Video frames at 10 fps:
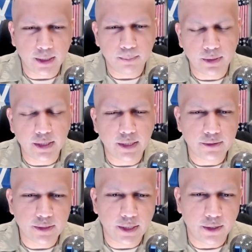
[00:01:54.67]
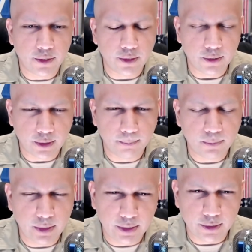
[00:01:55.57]
pleadings in her
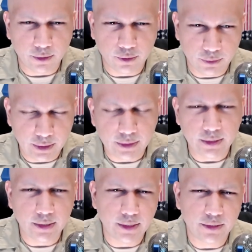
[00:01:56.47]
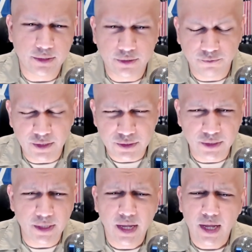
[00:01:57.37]
complaint are clearly legally
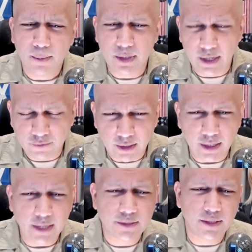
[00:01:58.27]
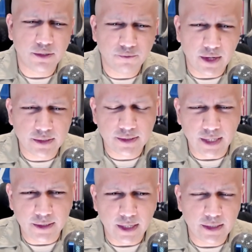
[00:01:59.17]
sufficient. But nevertheless, the defense
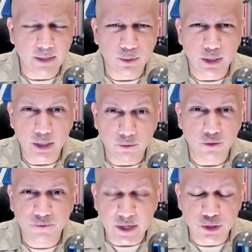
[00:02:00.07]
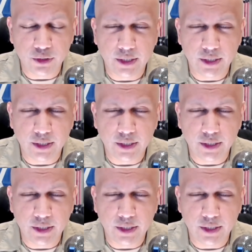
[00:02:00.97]
said that they were facially